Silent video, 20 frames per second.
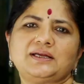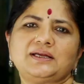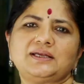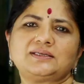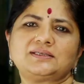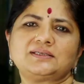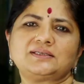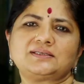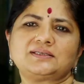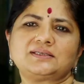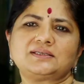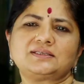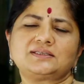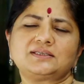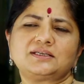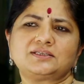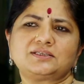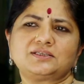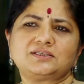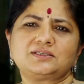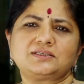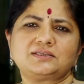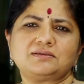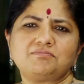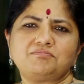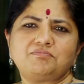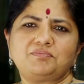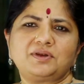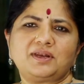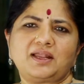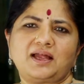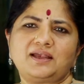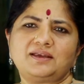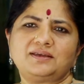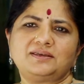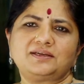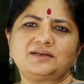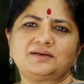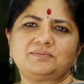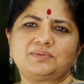the Indian countryside and
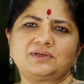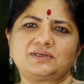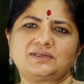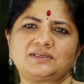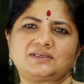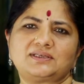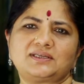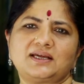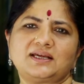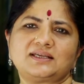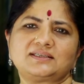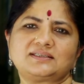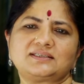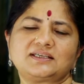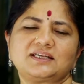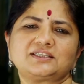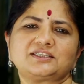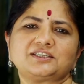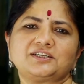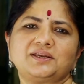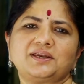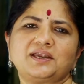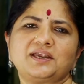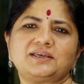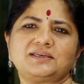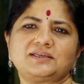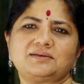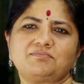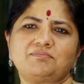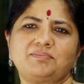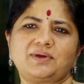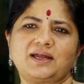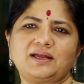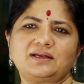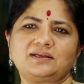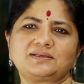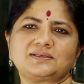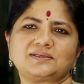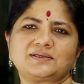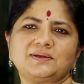population, as well as the
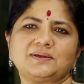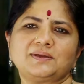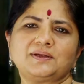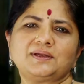straight